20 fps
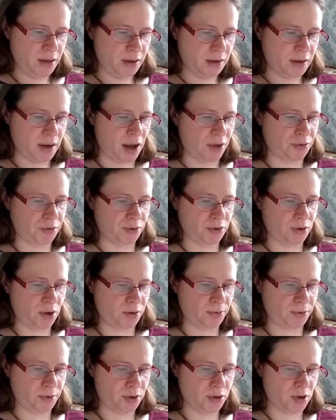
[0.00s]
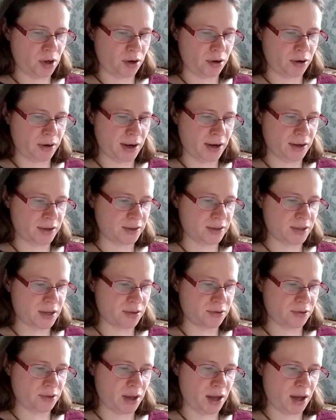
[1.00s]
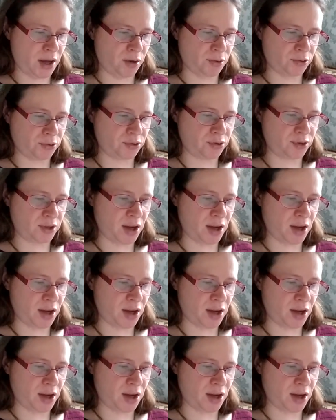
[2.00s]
Catherine taught their daughter how to tend the house,